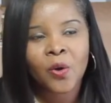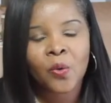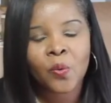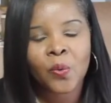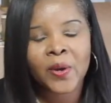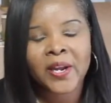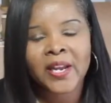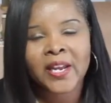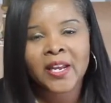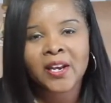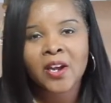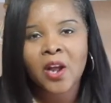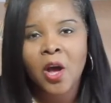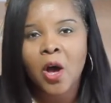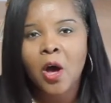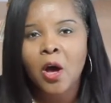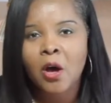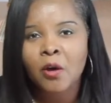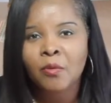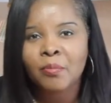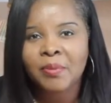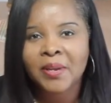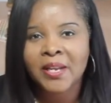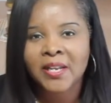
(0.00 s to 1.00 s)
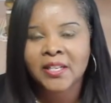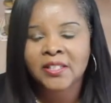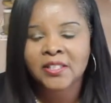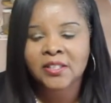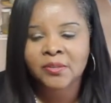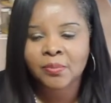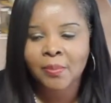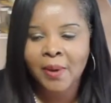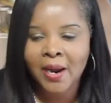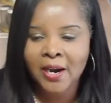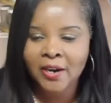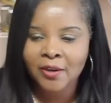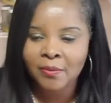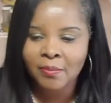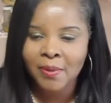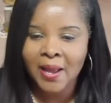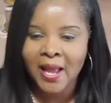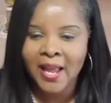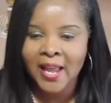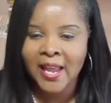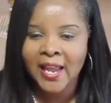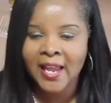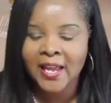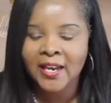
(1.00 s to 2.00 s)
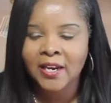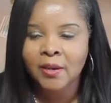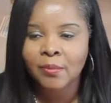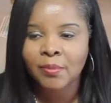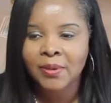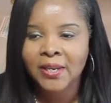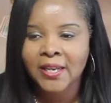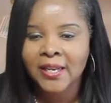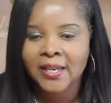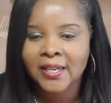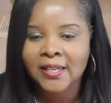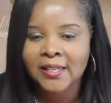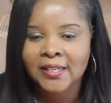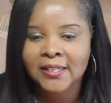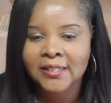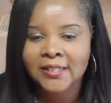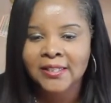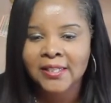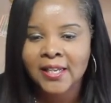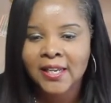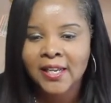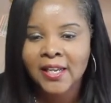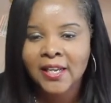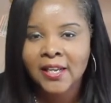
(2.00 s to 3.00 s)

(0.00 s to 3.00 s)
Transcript: We can all be inspired by Hannah because